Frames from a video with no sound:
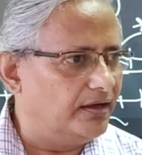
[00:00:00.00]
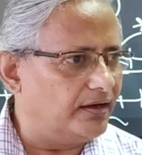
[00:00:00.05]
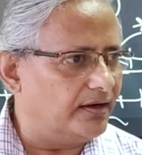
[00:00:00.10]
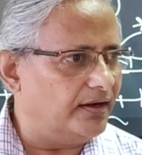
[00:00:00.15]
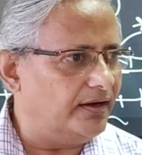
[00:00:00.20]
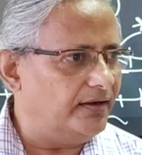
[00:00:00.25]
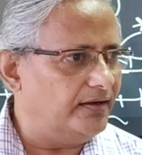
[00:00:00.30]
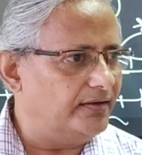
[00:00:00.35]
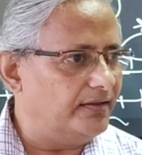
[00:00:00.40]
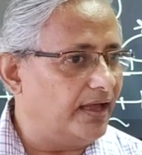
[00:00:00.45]

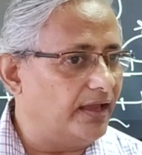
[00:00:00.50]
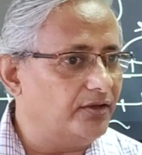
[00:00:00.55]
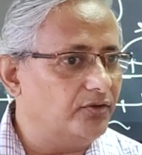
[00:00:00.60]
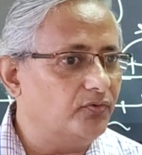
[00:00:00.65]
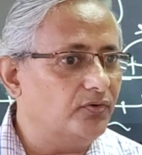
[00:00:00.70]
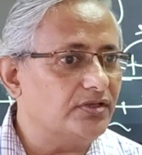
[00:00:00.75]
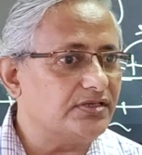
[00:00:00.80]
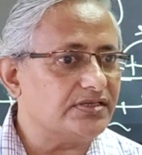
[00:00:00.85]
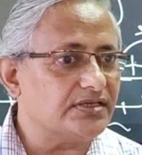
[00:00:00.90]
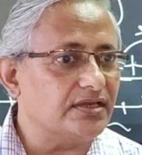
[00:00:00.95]
Right? Then
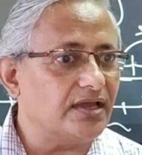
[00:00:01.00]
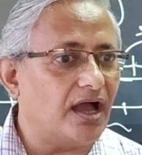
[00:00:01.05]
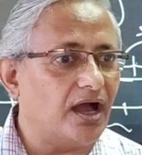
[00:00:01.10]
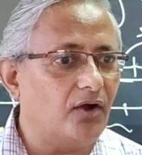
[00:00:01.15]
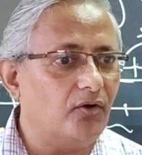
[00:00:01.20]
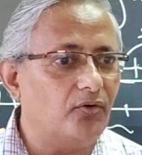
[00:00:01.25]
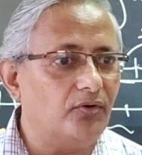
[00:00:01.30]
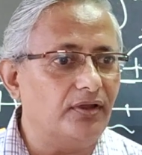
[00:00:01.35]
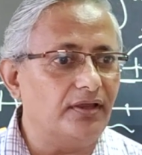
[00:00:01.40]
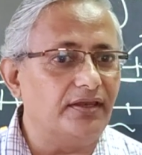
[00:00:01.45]
you will see
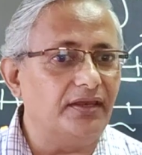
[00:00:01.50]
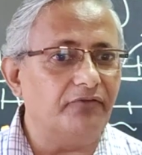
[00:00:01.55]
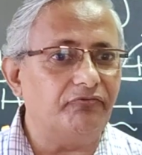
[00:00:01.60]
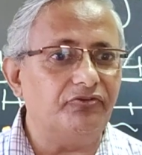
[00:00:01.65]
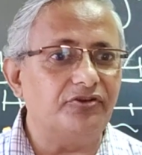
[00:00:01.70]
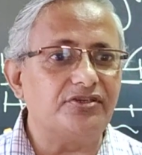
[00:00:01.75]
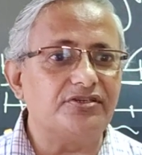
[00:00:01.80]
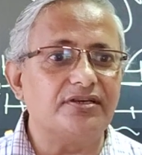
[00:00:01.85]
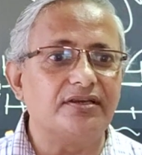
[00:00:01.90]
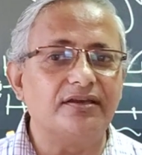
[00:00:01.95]
how
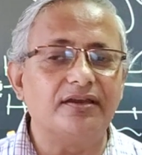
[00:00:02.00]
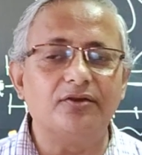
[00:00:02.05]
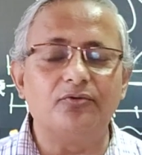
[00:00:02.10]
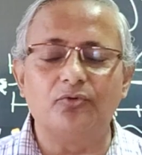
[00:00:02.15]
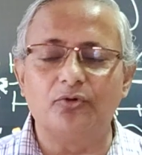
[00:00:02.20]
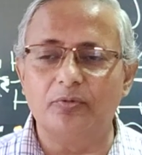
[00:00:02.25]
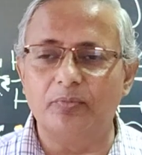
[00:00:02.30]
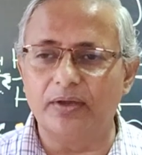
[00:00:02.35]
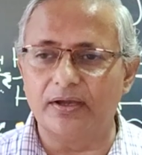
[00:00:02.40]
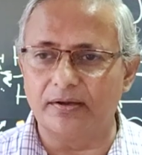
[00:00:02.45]
inefficient it
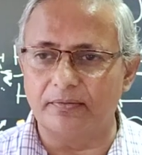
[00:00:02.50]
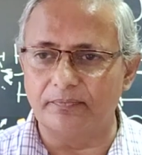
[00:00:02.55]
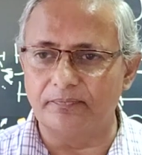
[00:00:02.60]
will be.